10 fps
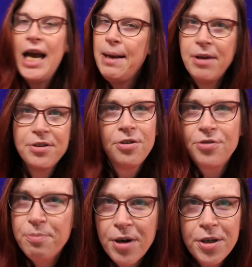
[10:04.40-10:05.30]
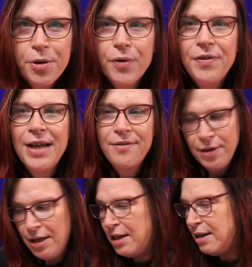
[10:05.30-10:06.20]
am not going to bother you with that.
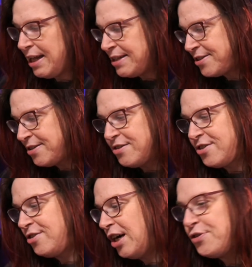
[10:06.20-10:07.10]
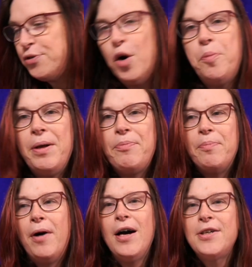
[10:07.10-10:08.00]
Let's start to open up the
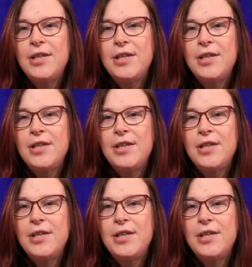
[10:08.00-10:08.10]
box.